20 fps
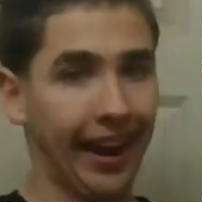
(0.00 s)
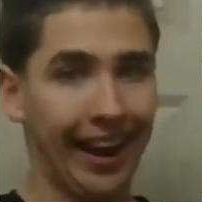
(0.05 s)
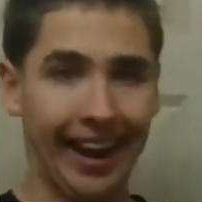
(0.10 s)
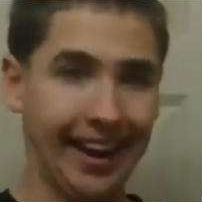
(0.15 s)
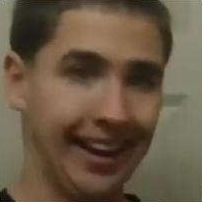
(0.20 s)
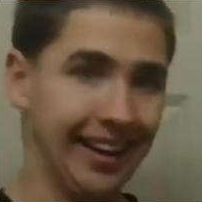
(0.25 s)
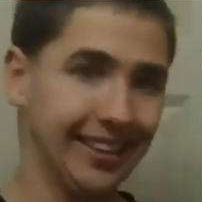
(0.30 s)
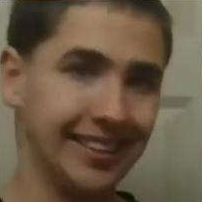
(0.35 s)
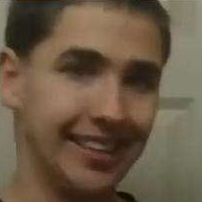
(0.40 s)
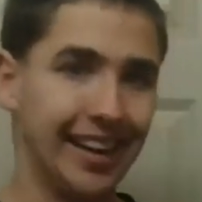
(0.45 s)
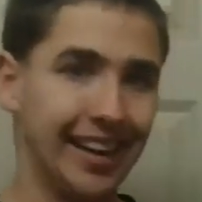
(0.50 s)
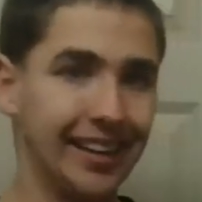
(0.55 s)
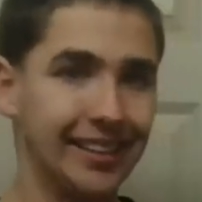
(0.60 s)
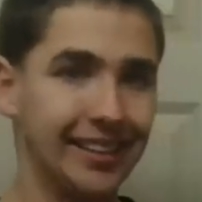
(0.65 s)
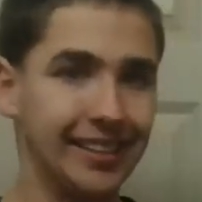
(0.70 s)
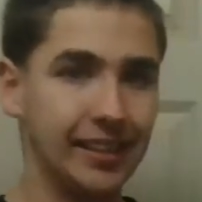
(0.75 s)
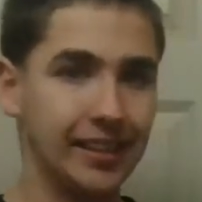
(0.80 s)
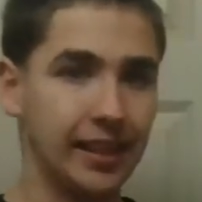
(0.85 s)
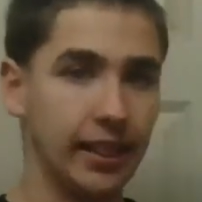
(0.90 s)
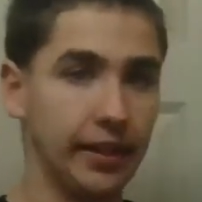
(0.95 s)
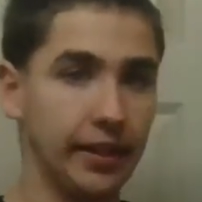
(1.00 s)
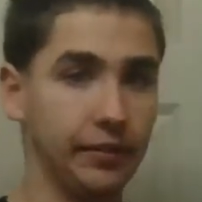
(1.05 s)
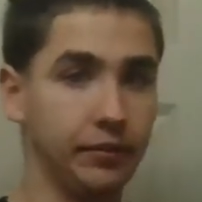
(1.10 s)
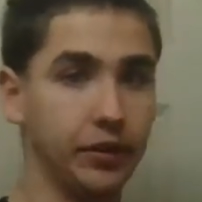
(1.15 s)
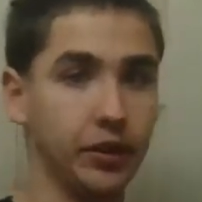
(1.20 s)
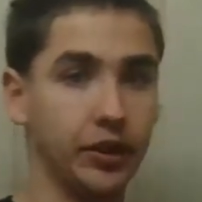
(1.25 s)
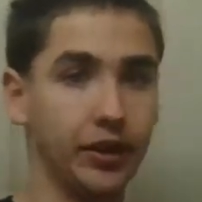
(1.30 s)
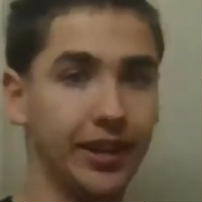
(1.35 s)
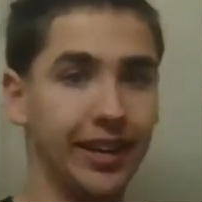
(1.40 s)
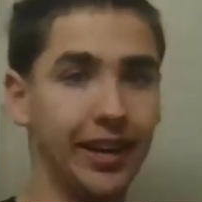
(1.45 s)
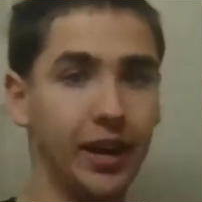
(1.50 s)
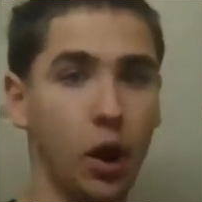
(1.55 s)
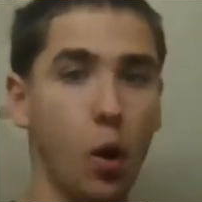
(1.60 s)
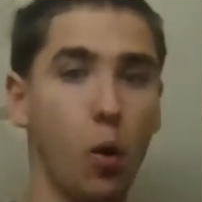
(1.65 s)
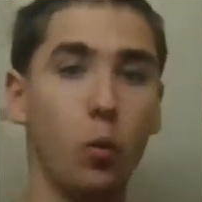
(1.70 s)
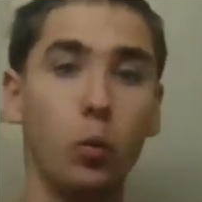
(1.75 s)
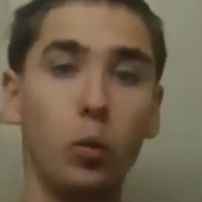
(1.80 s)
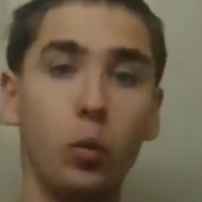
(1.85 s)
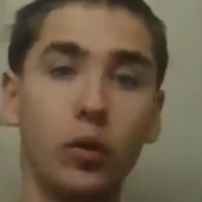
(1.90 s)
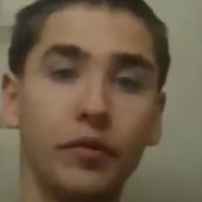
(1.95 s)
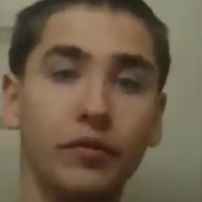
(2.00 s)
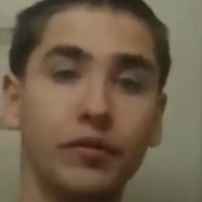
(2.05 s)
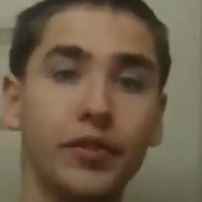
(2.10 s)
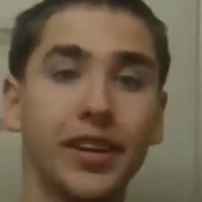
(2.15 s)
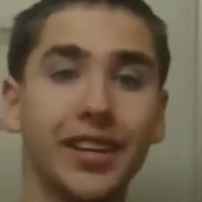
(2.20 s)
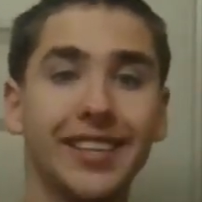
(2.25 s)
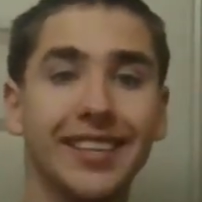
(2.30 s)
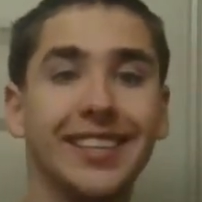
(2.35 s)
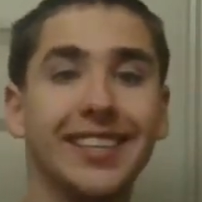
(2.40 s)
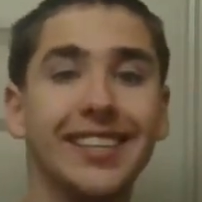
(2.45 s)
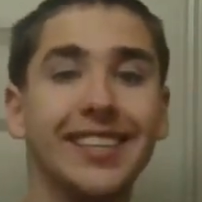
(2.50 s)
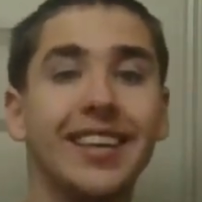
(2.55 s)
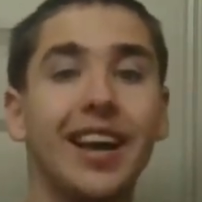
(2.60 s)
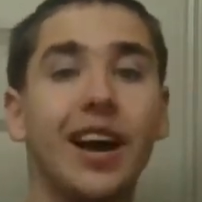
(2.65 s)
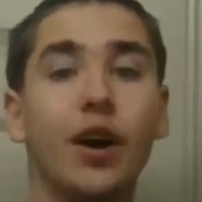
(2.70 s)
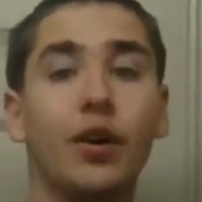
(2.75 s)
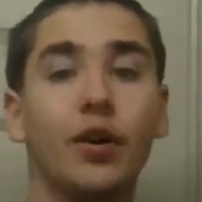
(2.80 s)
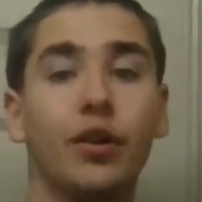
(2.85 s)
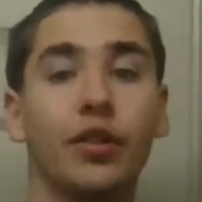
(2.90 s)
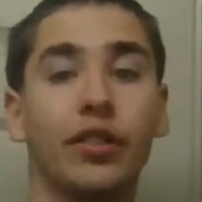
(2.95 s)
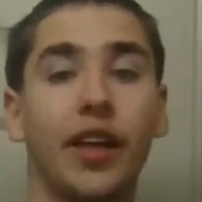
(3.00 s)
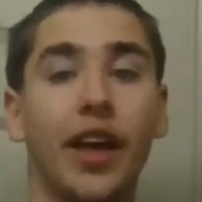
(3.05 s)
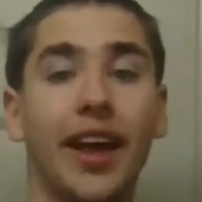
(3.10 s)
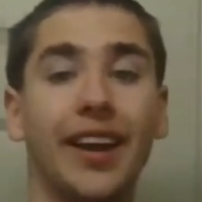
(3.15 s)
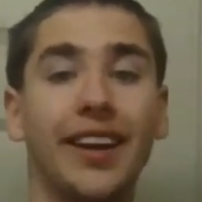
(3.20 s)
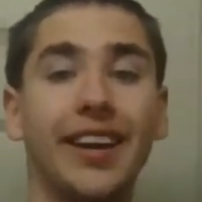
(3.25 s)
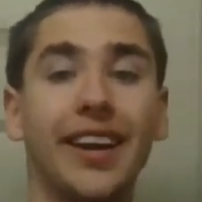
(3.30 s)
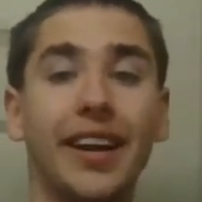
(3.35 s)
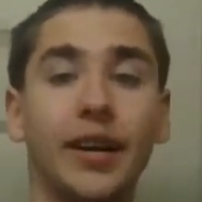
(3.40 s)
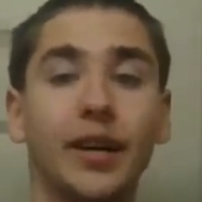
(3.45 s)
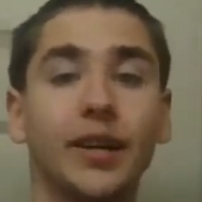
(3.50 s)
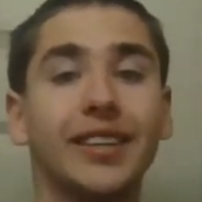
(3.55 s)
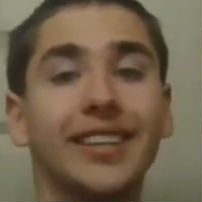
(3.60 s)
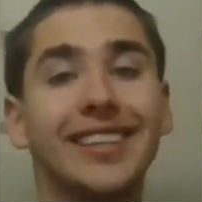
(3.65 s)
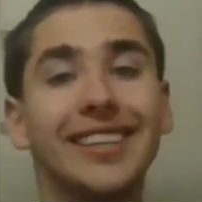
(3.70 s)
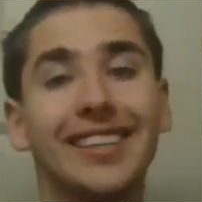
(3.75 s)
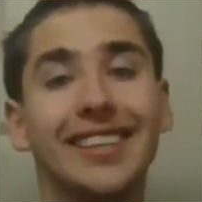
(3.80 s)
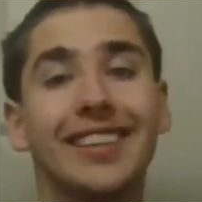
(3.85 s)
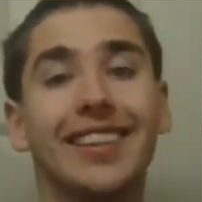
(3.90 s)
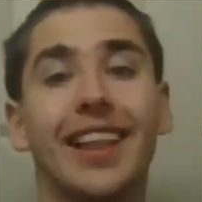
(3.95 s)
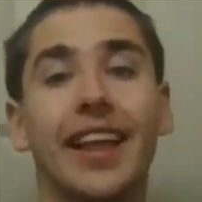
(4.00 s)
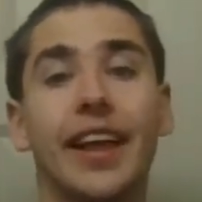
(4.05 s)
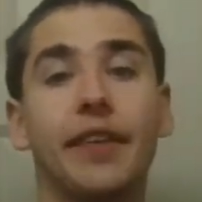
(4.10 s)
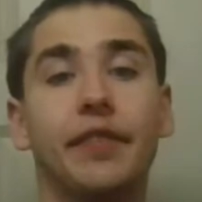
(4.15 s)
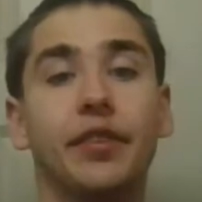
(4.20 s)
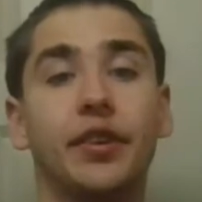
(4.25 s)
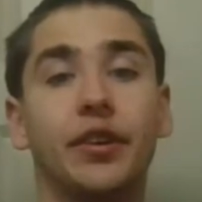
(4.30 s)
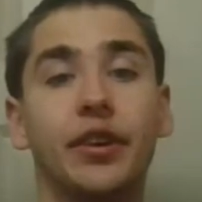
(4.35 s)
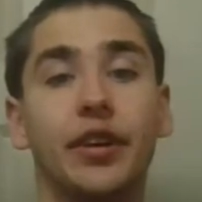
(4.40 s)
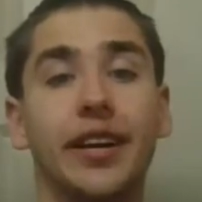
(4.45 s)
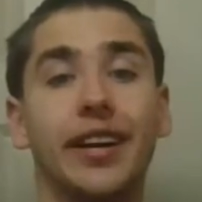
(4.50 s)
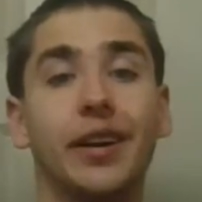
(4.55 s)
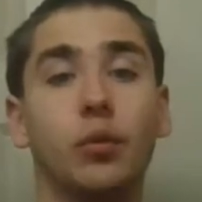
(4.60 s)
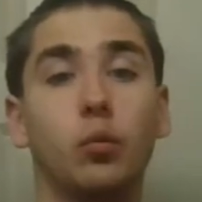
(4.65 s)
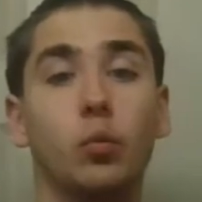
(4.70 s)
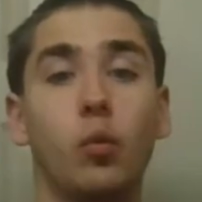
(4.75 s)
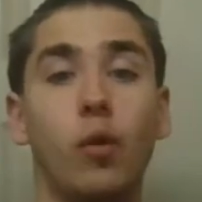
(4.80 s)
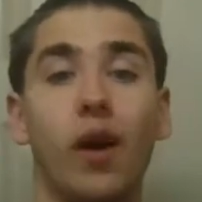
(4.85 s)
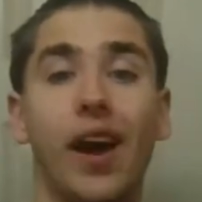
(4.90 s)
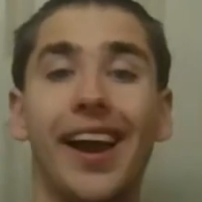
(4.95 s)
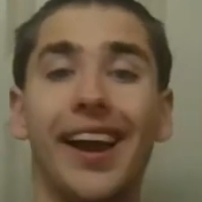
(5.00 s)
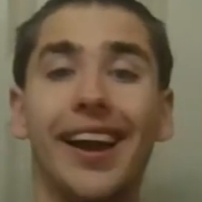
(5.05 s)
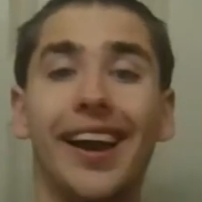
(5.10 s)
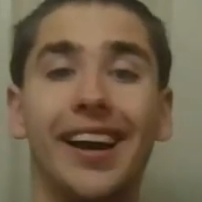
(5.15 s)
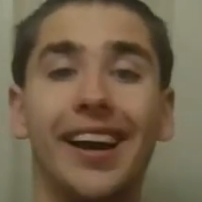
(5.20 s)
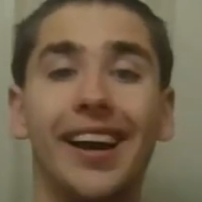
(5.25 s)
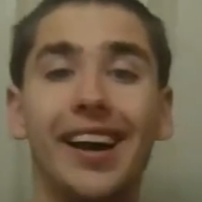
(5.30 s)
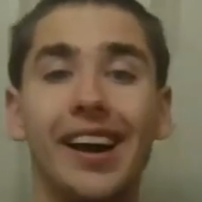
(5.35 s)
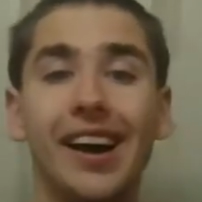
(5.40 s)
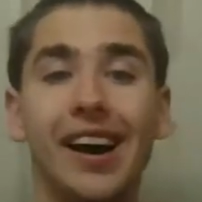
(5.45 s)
anti-slavery with the South and their slavery way